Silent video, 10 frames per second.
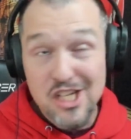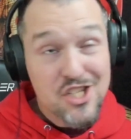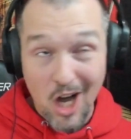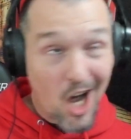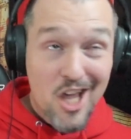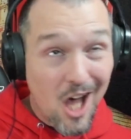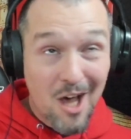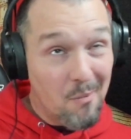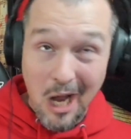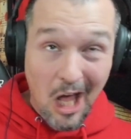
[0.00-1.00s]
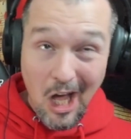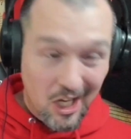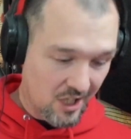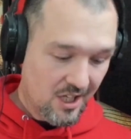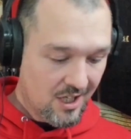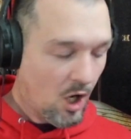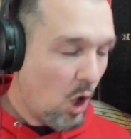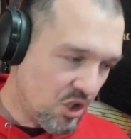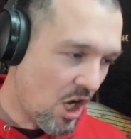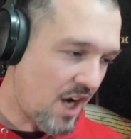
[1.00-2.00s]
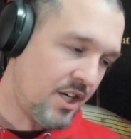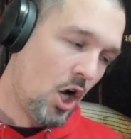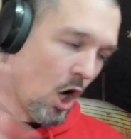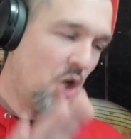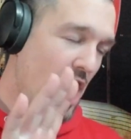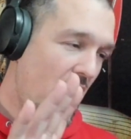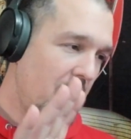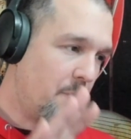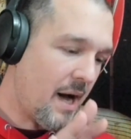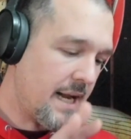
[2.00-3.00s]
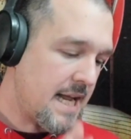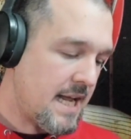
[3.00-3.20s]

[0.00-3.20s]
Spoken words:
I am. Hold on. Hold on, buddy.